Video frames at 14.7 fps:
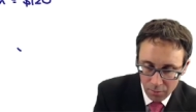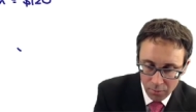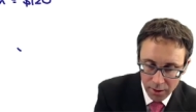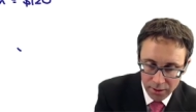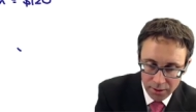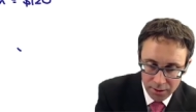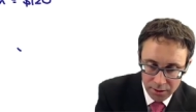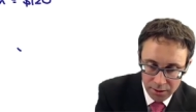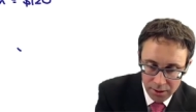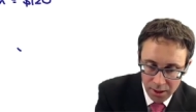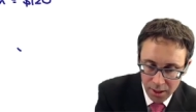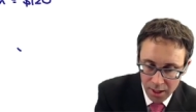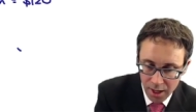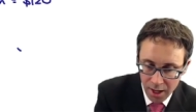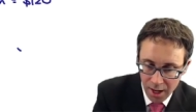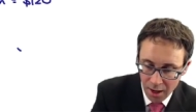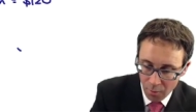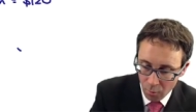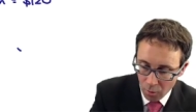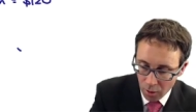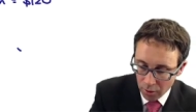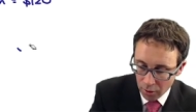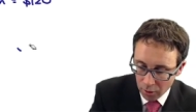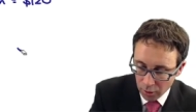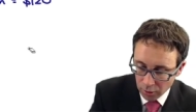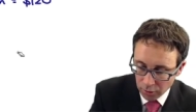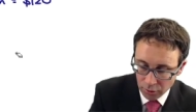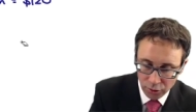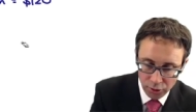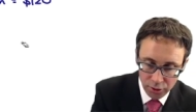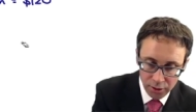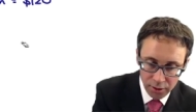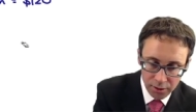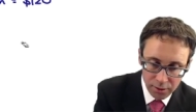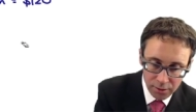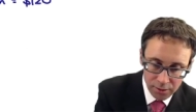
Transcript: which is there at $120,